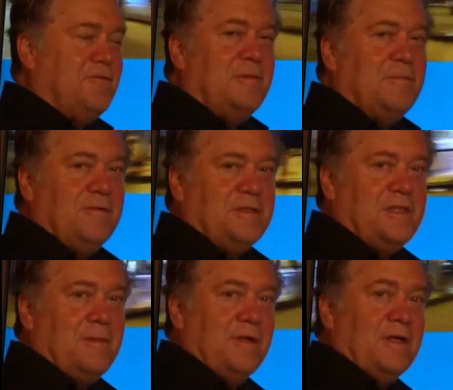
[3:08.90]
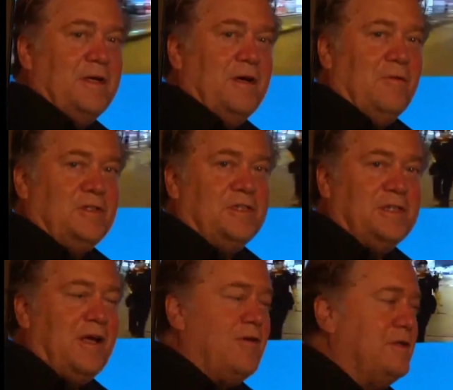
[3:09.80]
The freedom of assembly, which
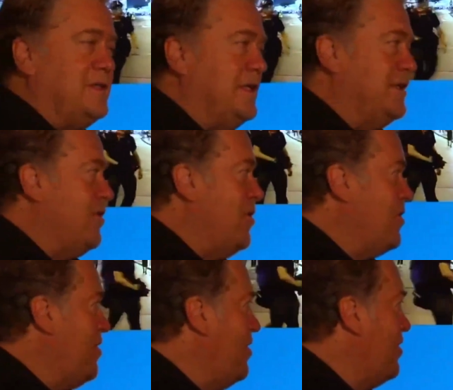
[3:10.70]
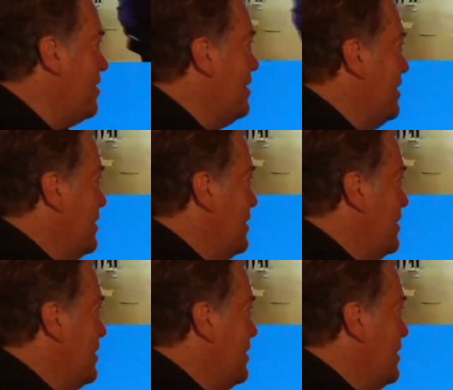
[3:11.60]
is guaranteed in the Hong Kong